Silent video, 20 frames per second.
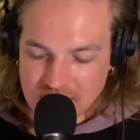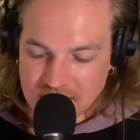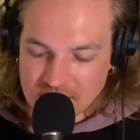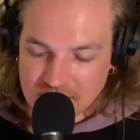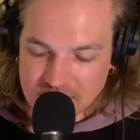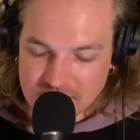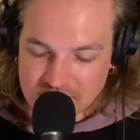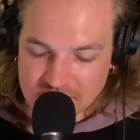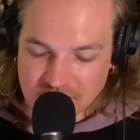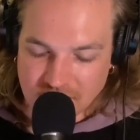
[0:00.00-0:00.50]

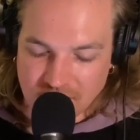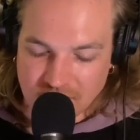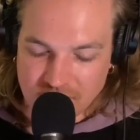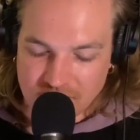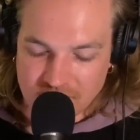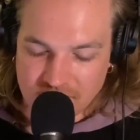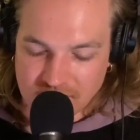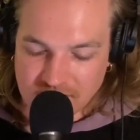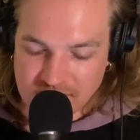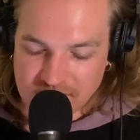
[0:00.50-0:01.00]
So
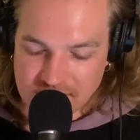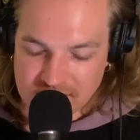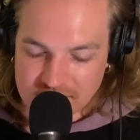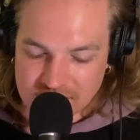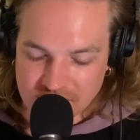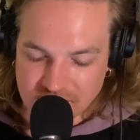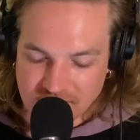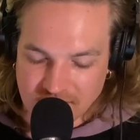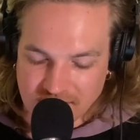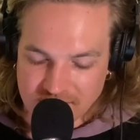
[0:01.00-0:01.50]
hopefully this will
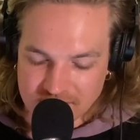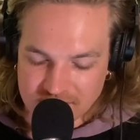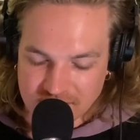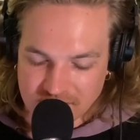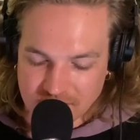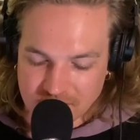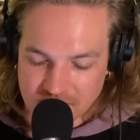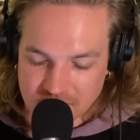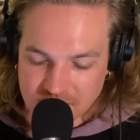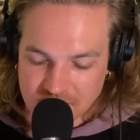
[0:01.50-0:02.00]
have
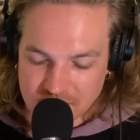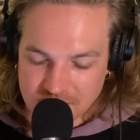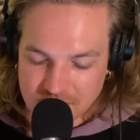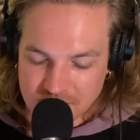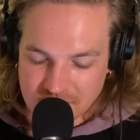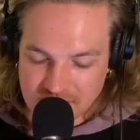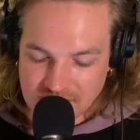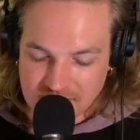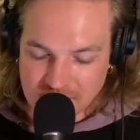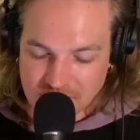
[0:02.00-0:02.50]
some big
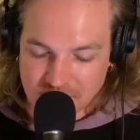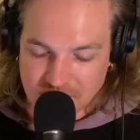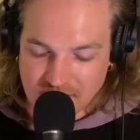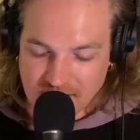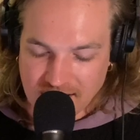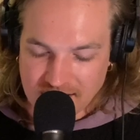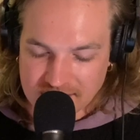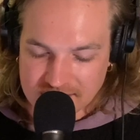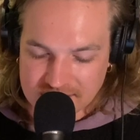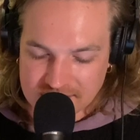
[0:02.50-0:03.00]

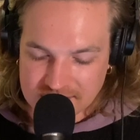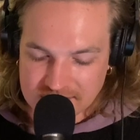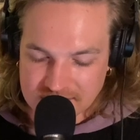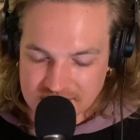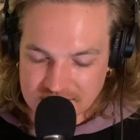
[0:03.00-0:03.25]
impacts.